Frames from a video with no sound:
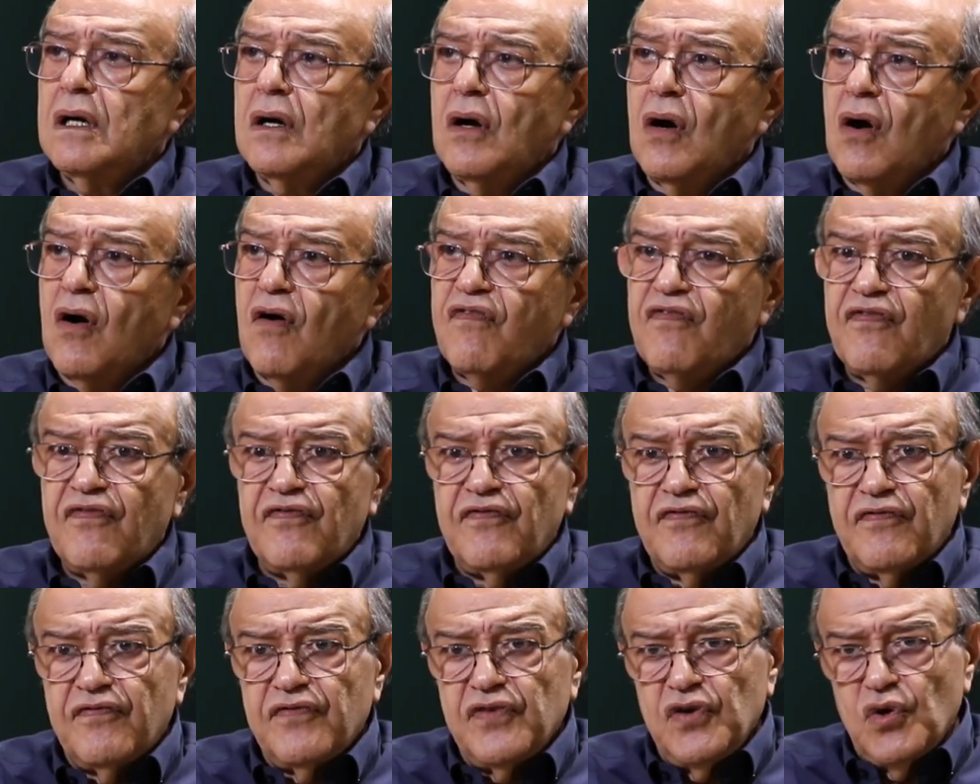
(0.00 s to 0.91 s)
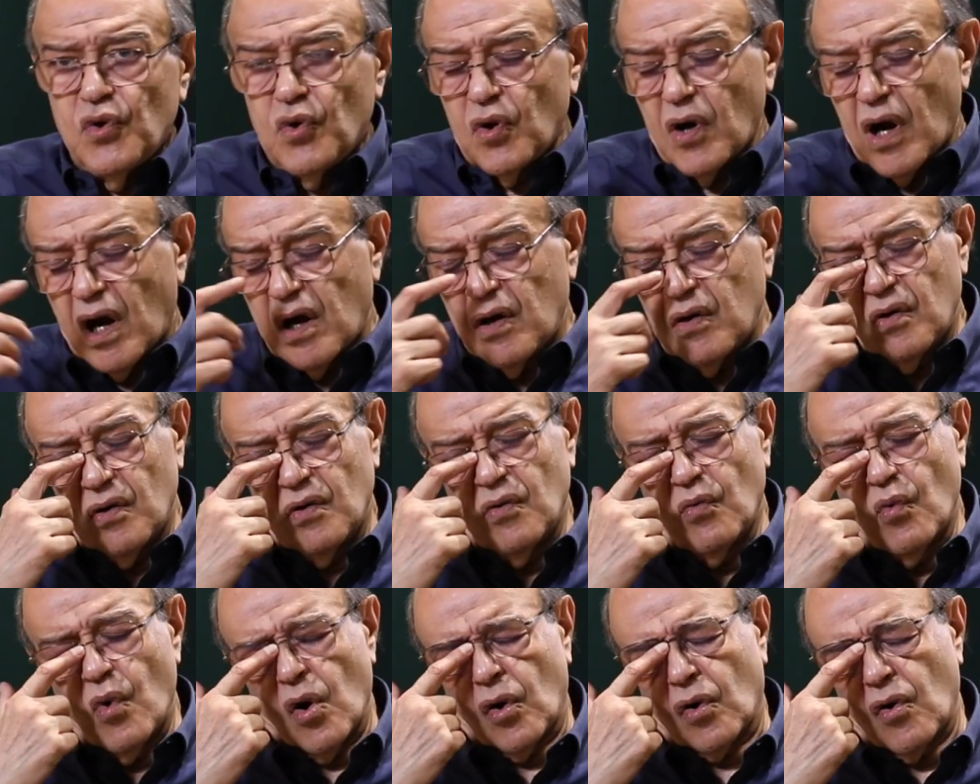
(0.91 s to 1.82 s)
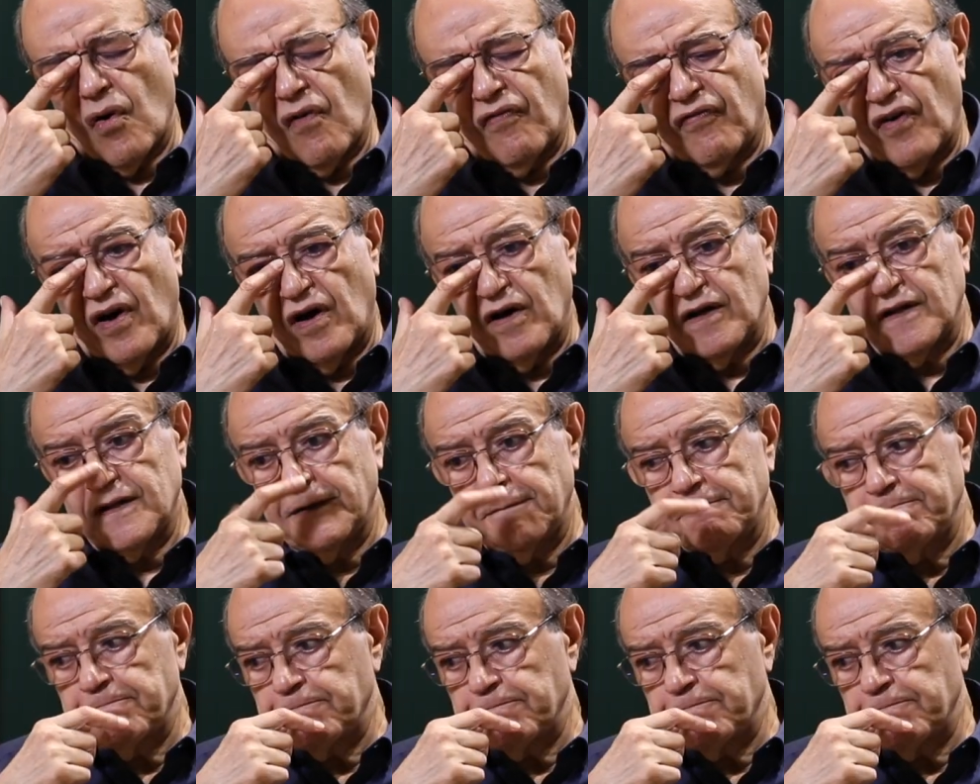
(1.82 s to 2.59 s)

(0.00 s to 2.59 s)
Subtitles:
of your work of art.